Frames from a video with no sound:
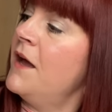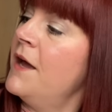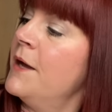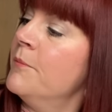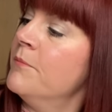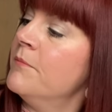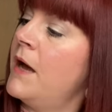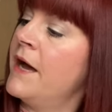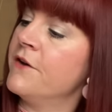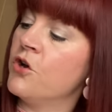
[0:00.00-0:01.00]
And
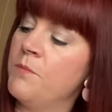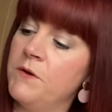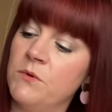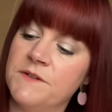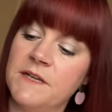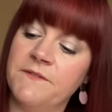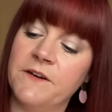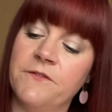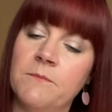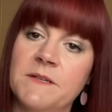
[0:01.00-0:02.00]
a couple of ones that I've
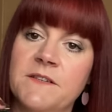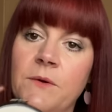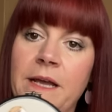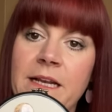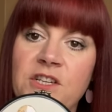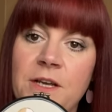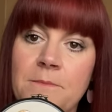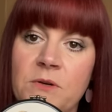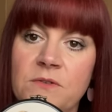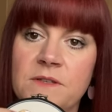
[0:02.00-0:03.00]
had from my So Haley Jane
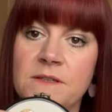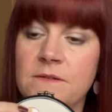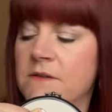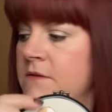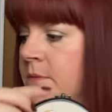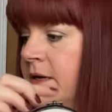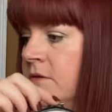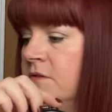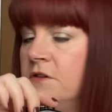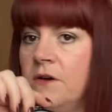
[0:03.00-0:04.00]
boxes as
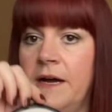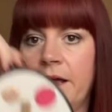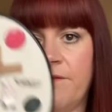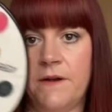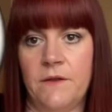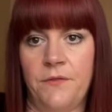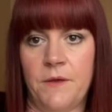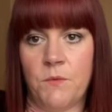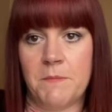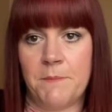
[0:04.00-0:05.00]
well. So I have a little
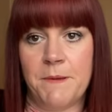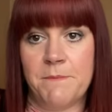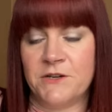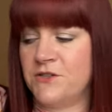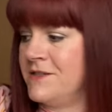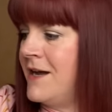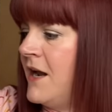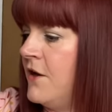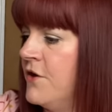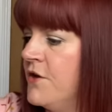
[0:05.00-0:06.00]
thing with my pin badges and I
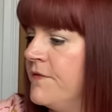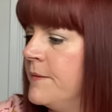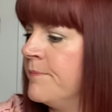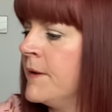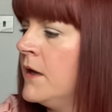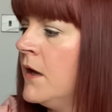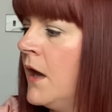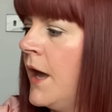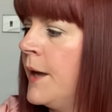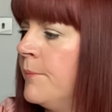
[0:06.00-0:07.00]
love them.
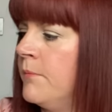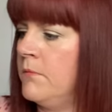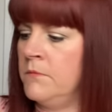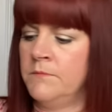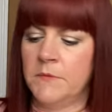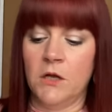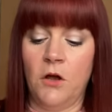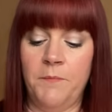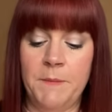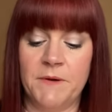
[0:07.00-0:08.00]
a
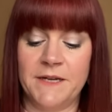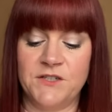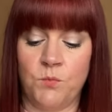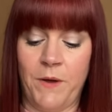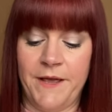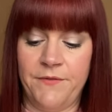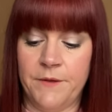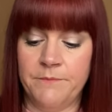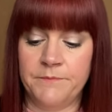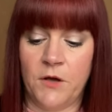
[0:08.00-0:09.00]
lot of people like to wear
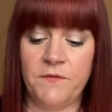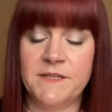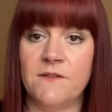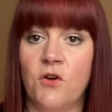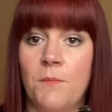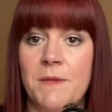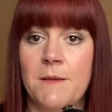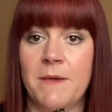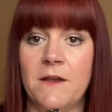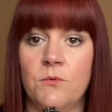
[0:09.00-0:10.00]
them. Obviously I've got a Me
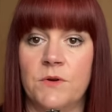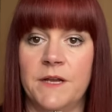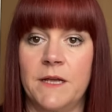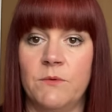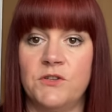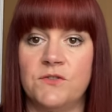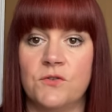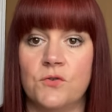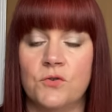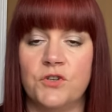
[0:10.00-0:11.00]
Made one here, which is
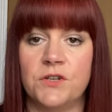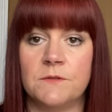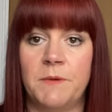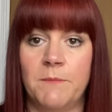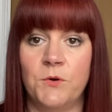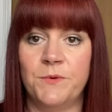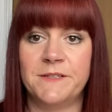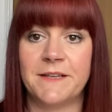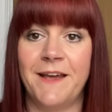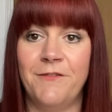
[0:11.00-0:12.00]
gorgeous, but I'm always
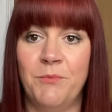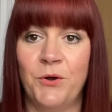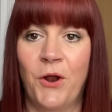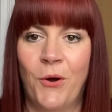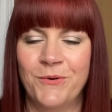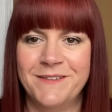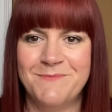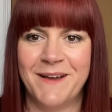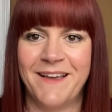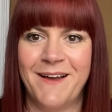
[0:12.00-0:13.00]
scared of putting holes in
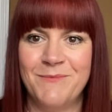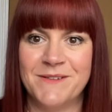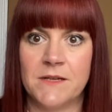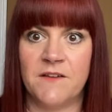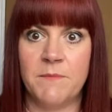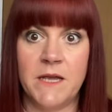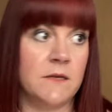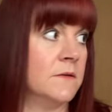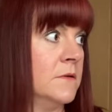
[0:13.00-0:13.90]
my garments that I've made.